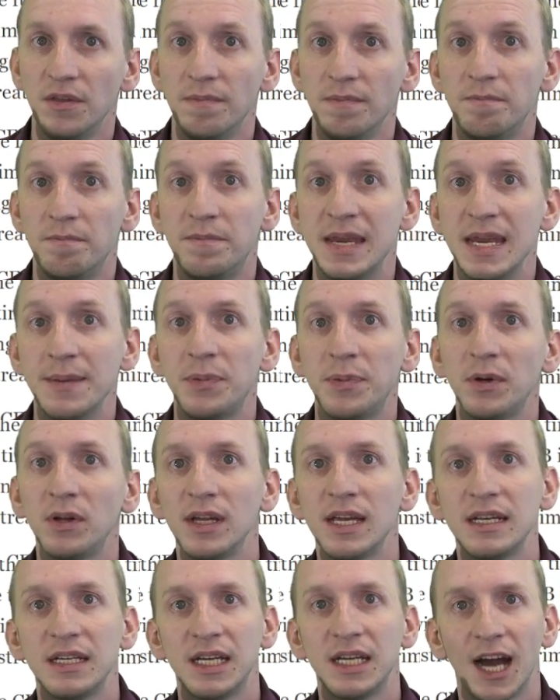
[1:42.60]
people
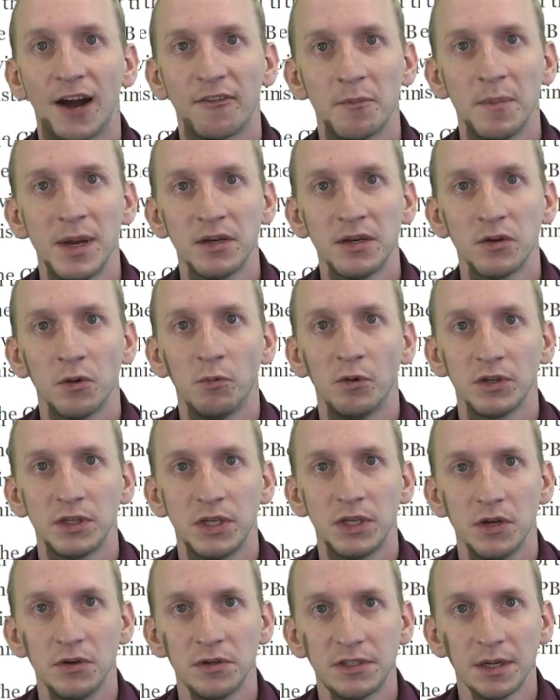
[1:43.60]
in government will
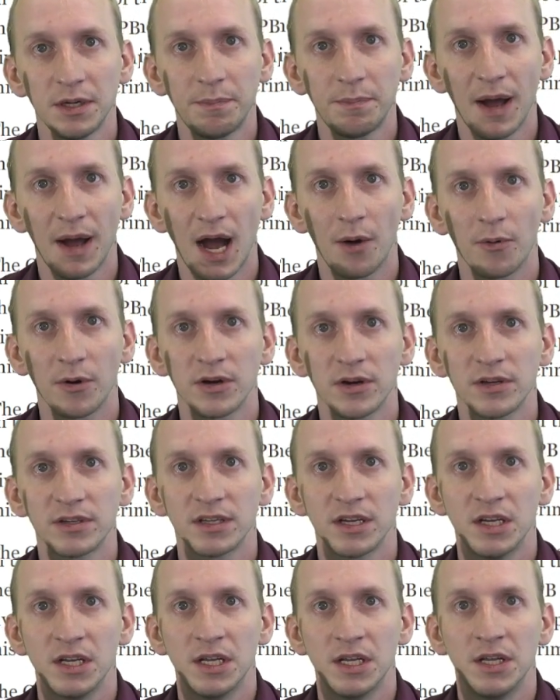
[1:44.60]
use their powers
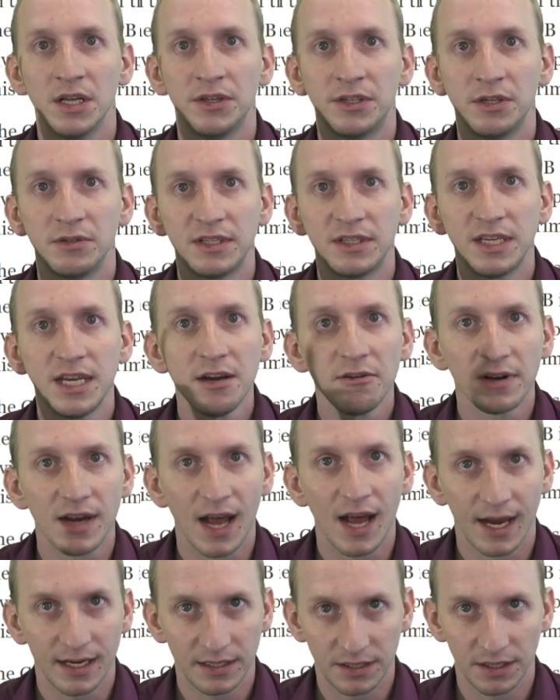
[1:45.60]
to
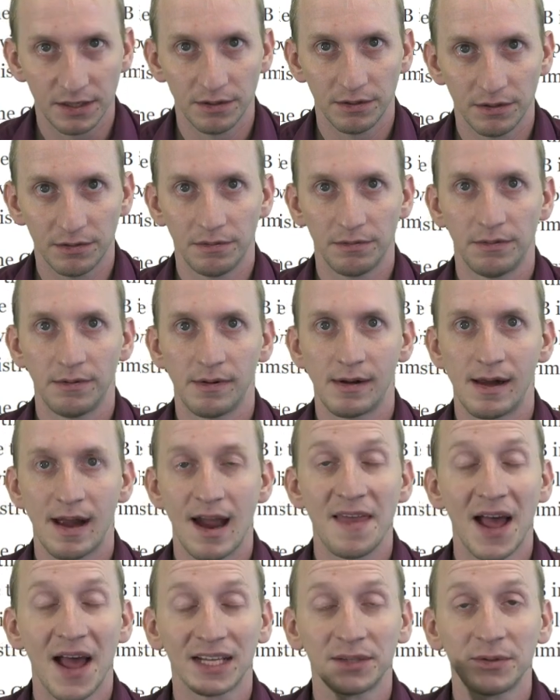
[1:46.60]
tyrannize you.
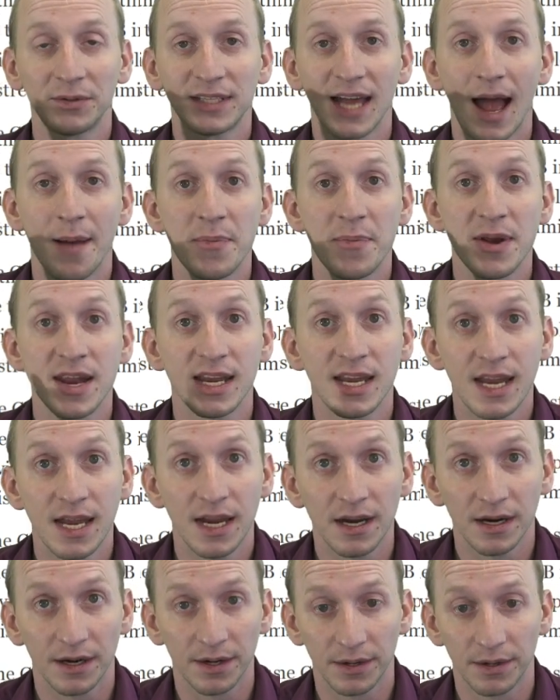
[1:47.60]
And that's what's happening
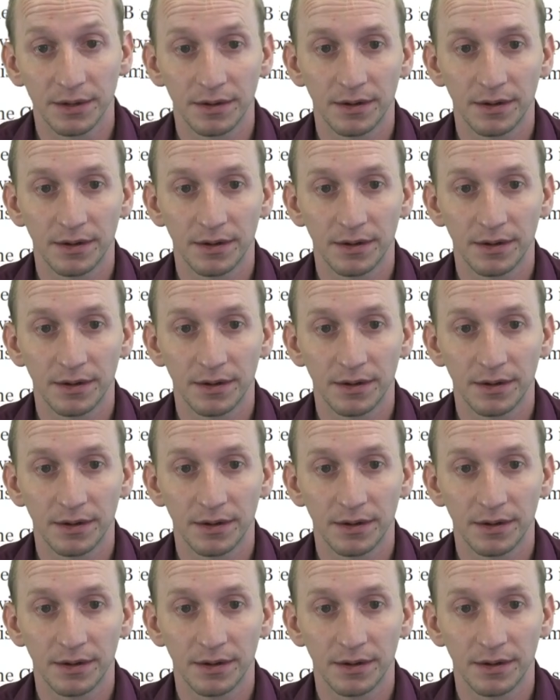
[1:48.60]
here.